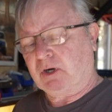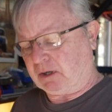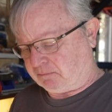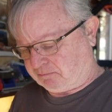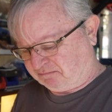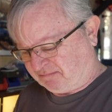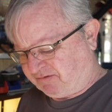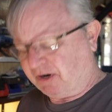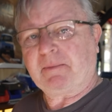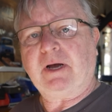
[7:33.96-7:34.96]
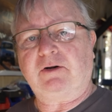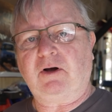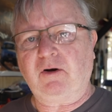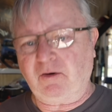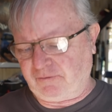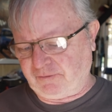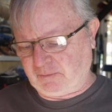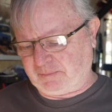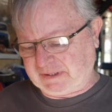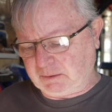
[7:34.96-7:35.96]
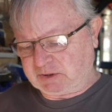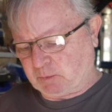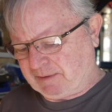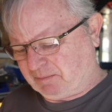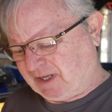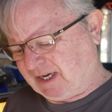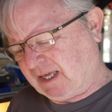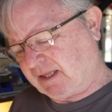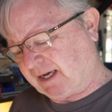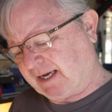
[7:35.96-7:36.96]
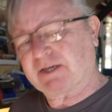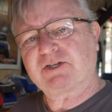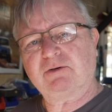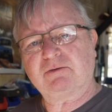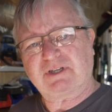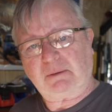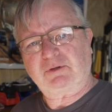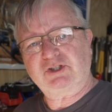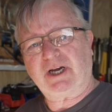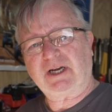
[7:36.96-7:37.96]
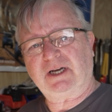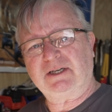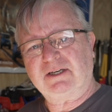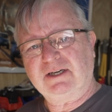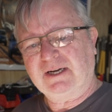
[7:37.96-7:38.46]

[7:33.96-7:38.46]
a fair amount of, but there was one thing here that I had to double check, and